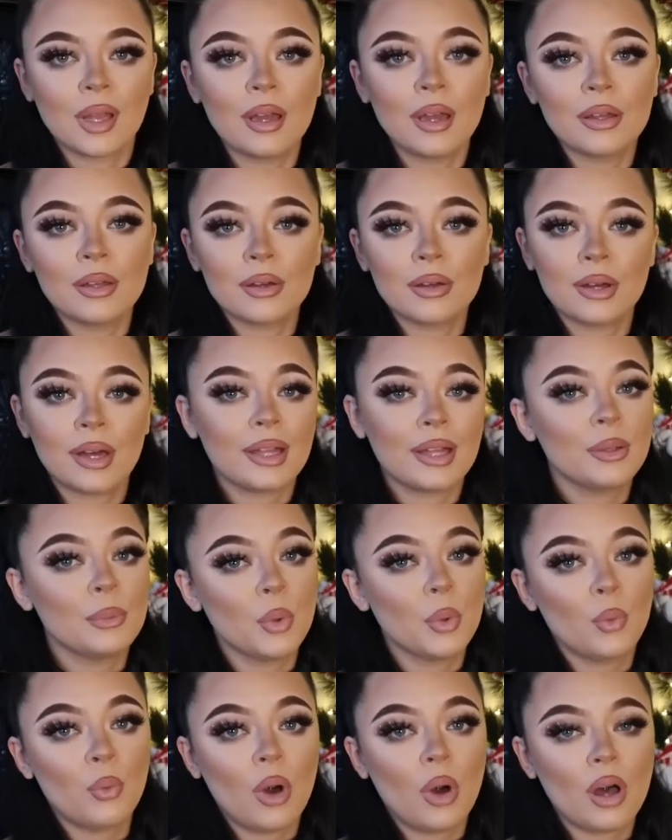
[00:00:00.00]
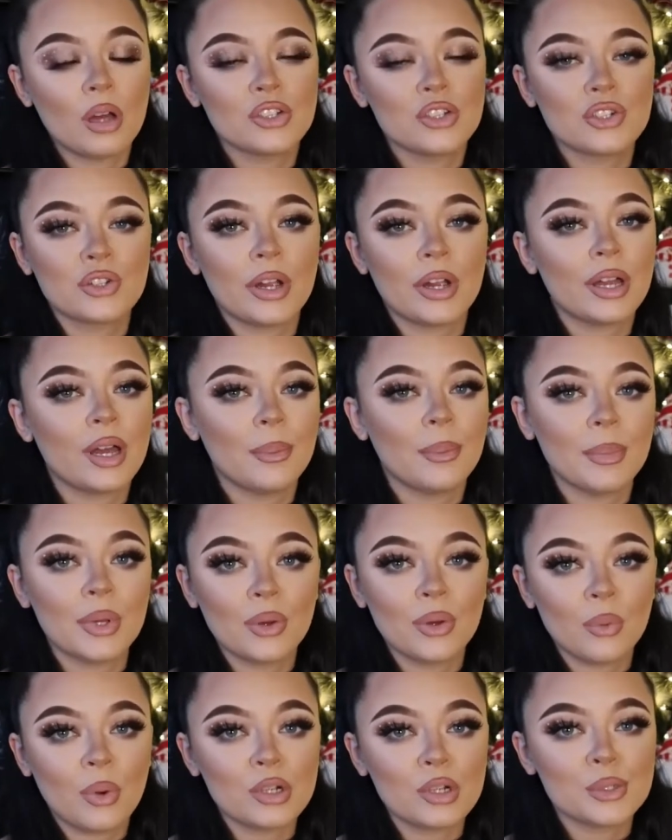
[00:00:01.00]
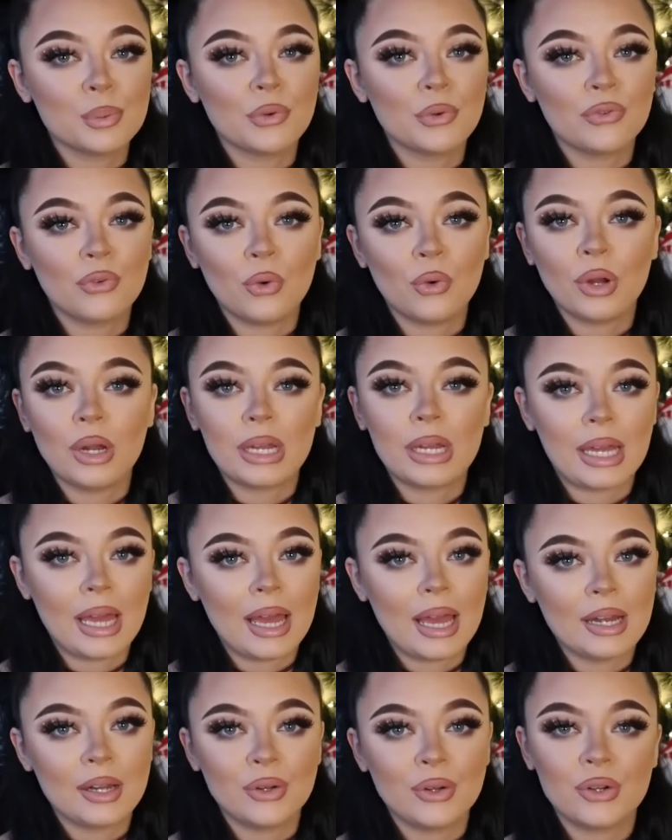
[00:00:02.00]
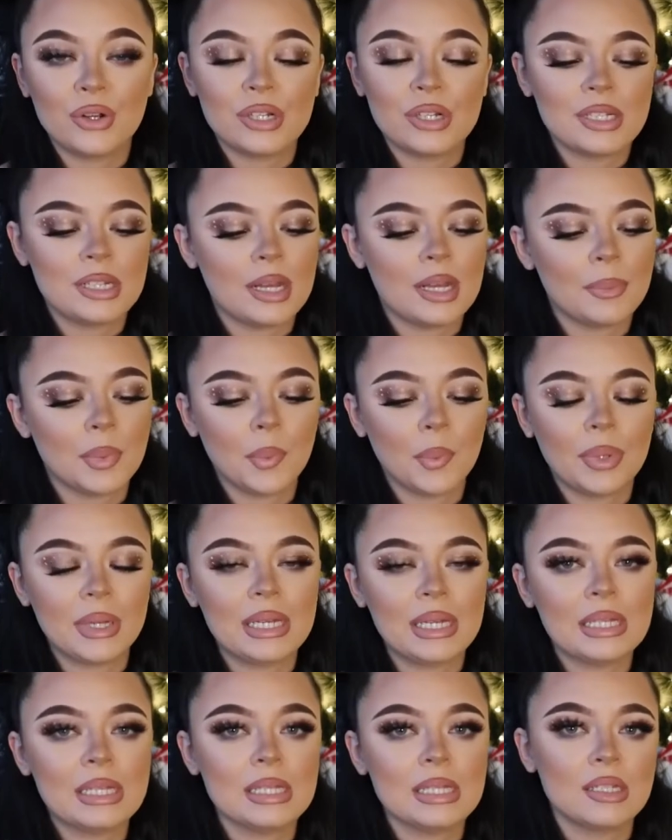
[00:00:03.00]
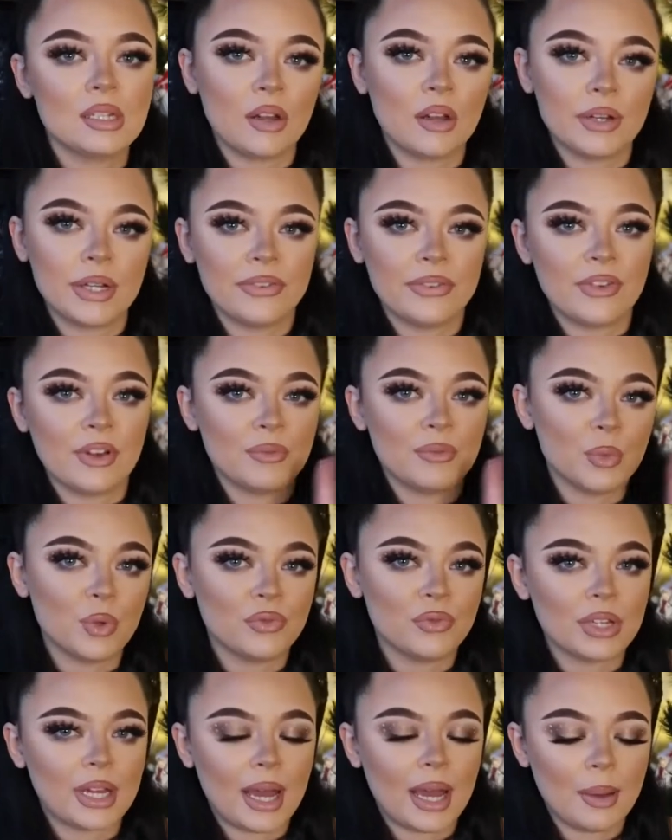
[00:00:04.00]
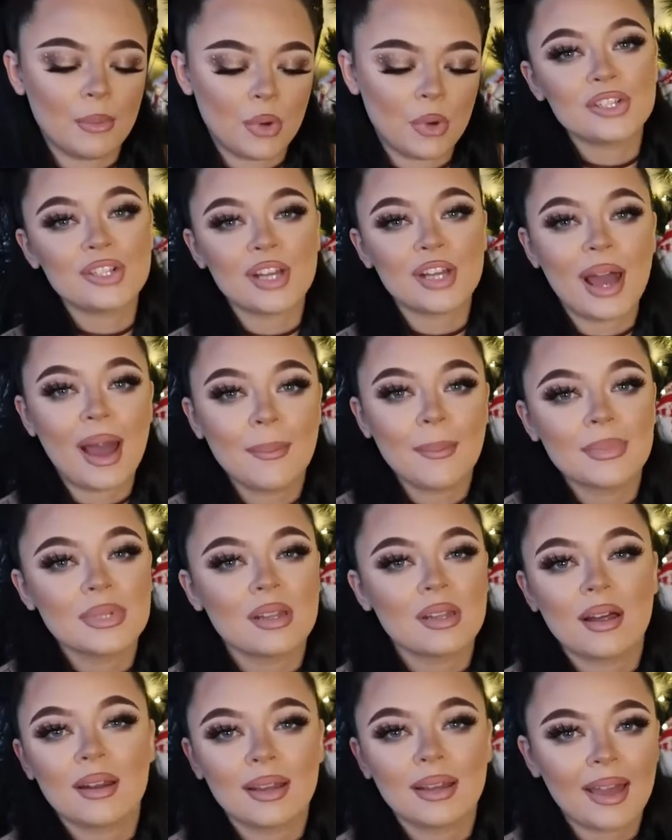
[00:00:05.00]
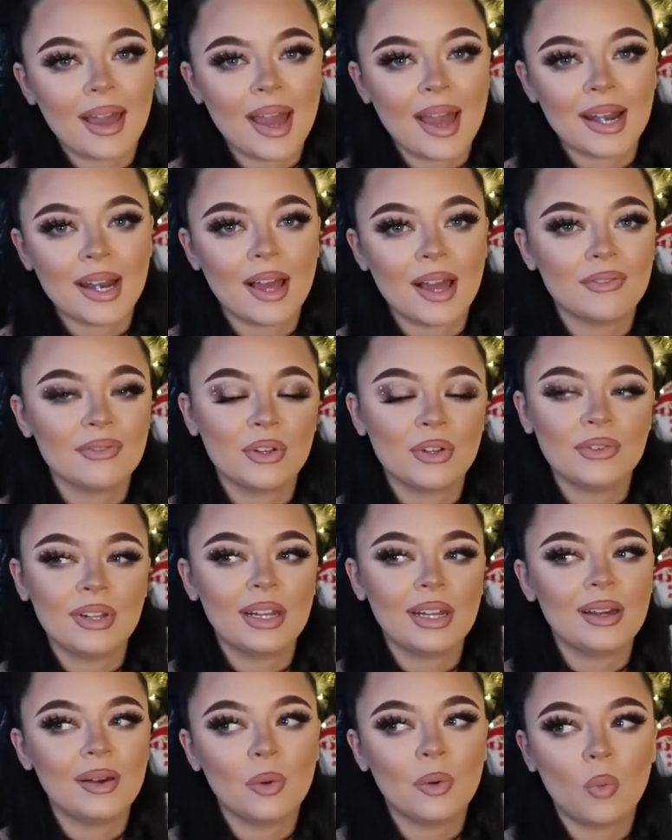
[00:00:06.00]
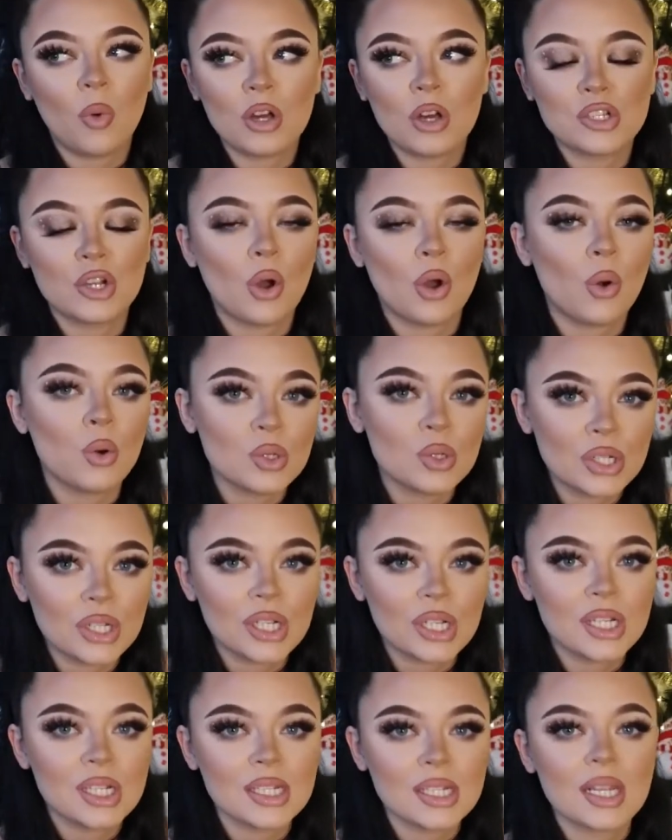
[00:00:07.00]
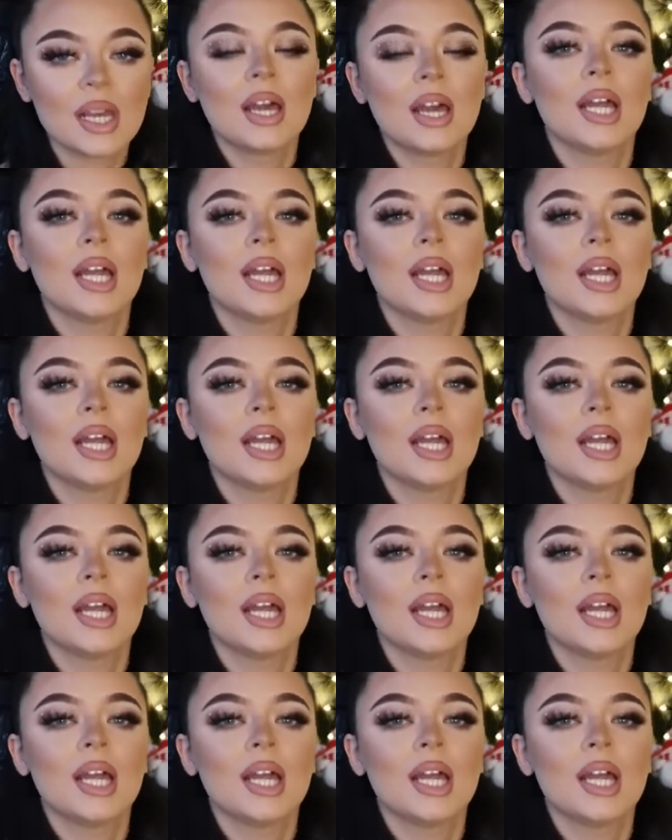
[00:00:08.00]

You could get them a watch. Craig got me a watch before. Again, another staple piece. Sorry if I've moved the camera. Amazon, again, have lovely little watch holders.